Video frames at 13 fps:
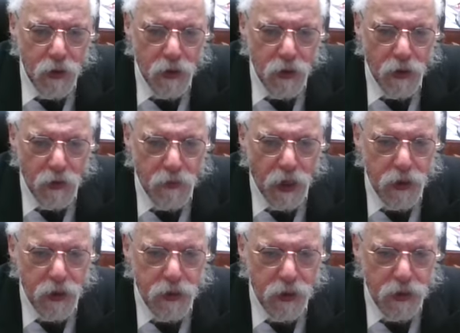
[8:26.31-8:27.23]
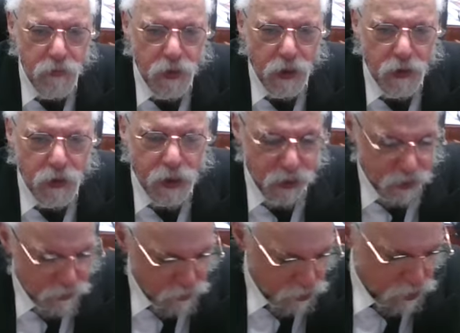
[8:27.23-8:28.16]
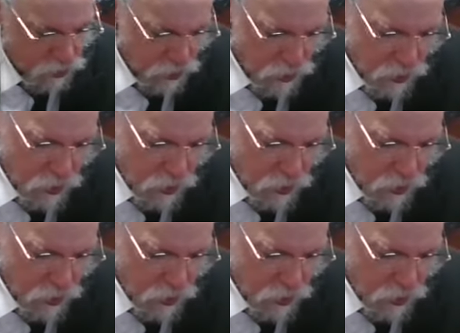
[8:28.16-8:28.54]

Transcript: The, right, he says about the kesemish.